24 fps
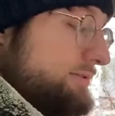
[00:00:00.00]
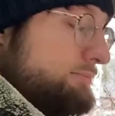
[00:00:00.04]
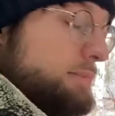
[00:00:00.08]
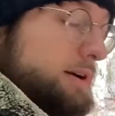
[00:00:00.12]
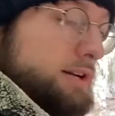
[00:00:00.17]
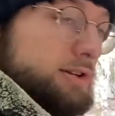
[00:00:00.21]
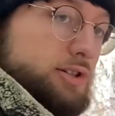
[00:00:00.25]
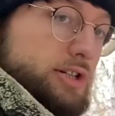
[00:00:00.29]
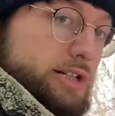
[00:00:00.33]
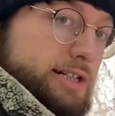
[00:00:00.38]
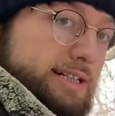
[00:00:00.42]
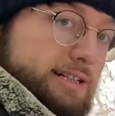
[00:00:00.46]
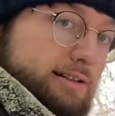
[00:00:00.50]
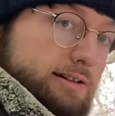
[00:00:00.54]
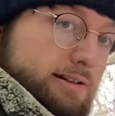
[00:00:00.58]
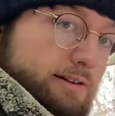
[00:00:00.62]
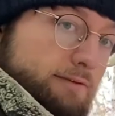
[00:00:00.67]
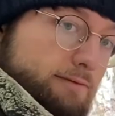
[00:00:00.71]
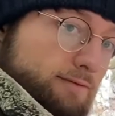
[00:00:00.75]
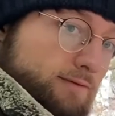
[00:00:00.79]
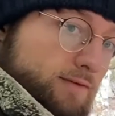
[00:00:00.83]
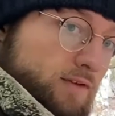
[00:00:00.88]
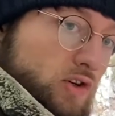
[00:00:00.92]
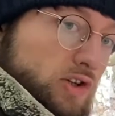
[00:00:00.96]
much easier to
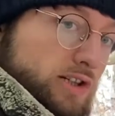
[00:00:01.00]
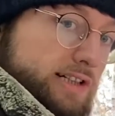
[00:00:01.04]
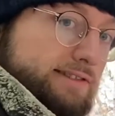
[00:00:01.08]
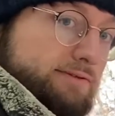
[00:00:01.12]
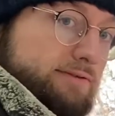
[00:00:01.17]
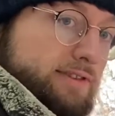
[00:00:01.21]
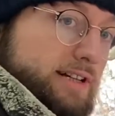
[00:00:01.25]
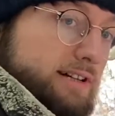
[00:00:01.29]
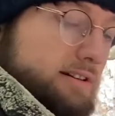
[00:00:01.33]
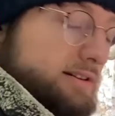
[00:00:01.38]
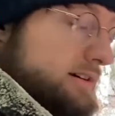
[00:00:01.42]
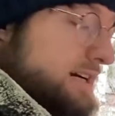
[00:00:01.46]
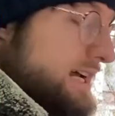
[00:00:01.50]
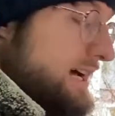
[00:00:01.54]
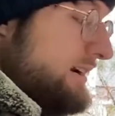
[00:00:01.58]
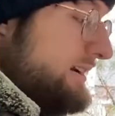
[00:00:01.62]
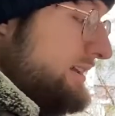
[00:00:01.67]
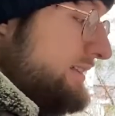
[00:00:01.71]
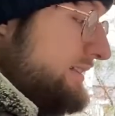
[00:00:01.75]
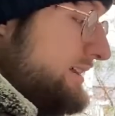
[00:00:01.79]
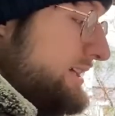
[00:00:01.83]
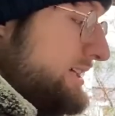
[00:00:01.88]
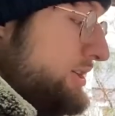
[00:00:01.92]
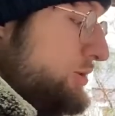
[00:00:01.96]
first figure it out
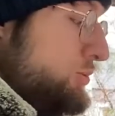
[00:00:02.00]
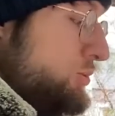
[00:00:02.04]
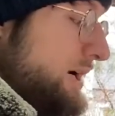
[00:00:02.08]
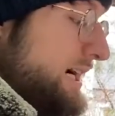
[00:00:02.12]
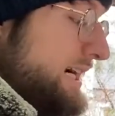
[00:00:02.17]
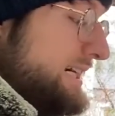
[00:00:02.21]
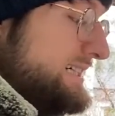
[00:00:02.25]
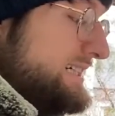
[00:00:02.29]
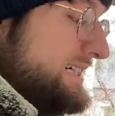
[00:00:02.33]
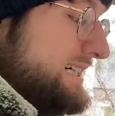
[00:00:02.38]
in the UI